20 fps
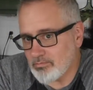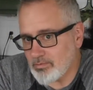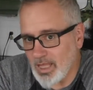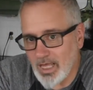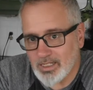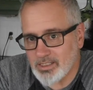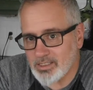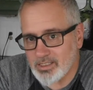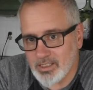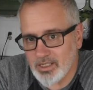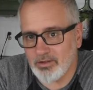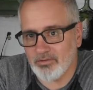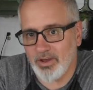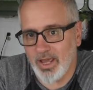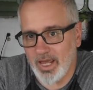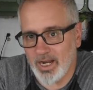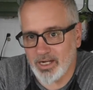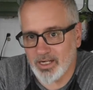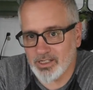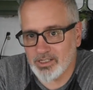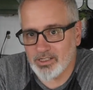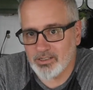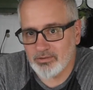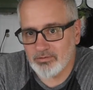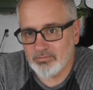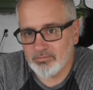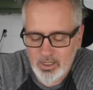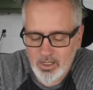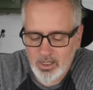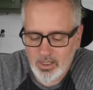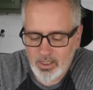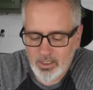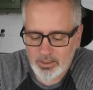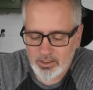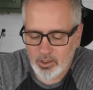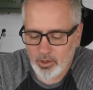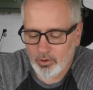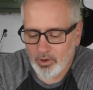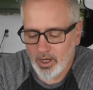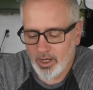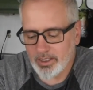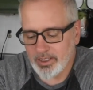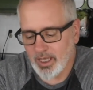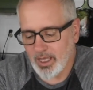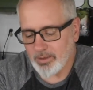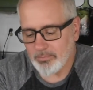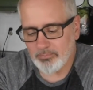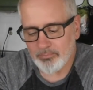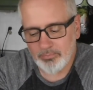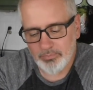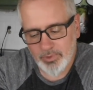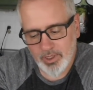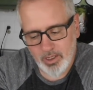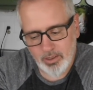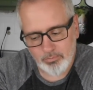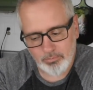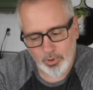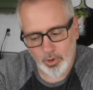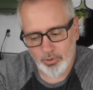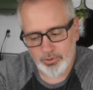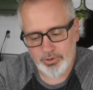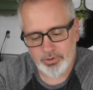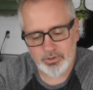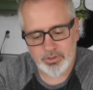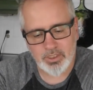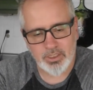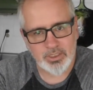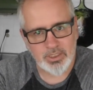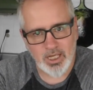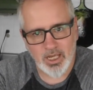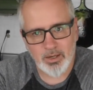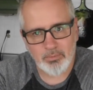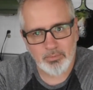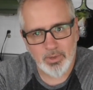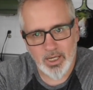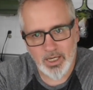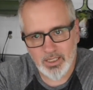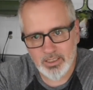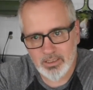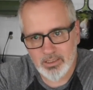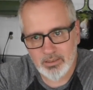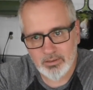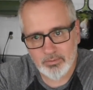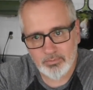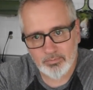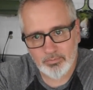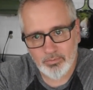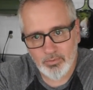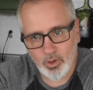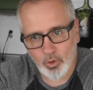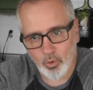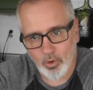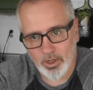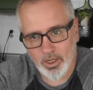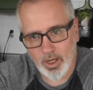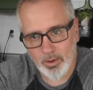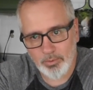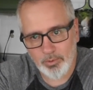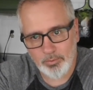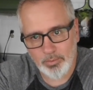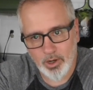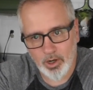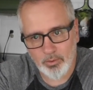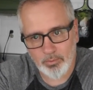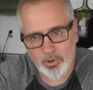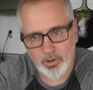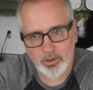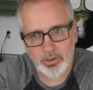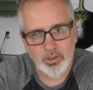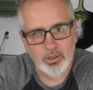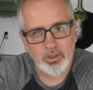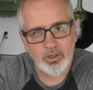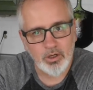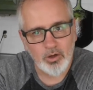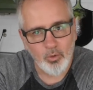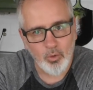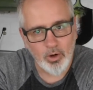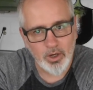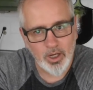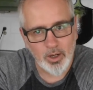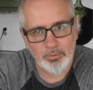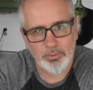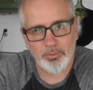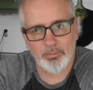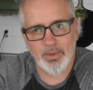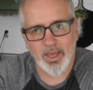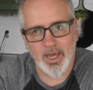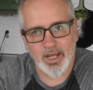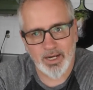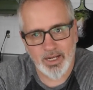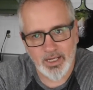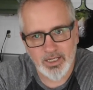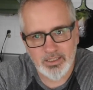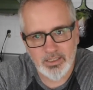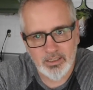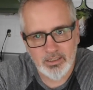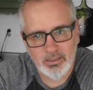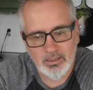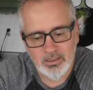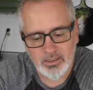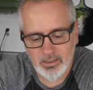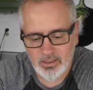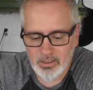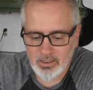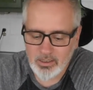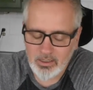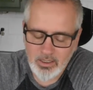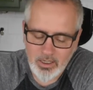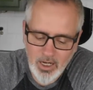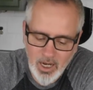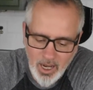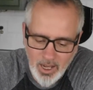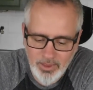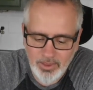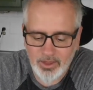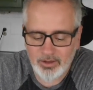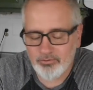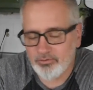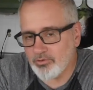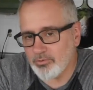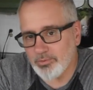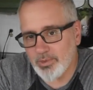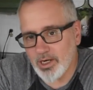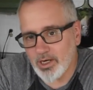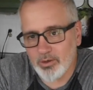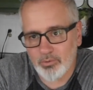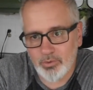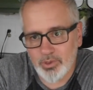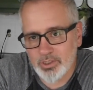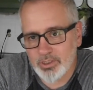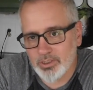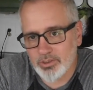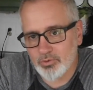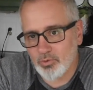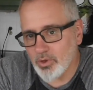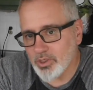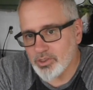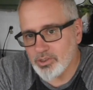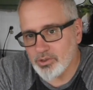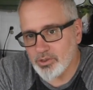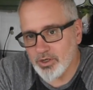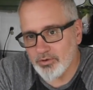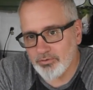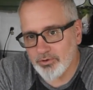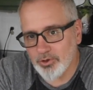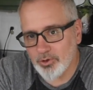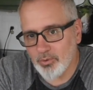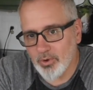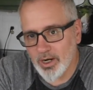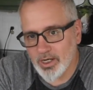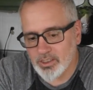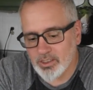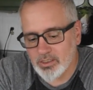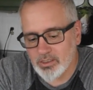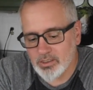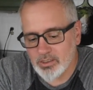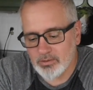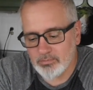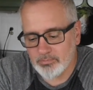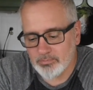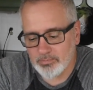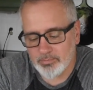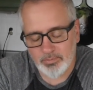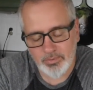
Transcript: That's the advantage. So again, both use the same base. 1 cup of buttermilk, 1 cup of mayonnaise. And then from there, we just went 2 different directions.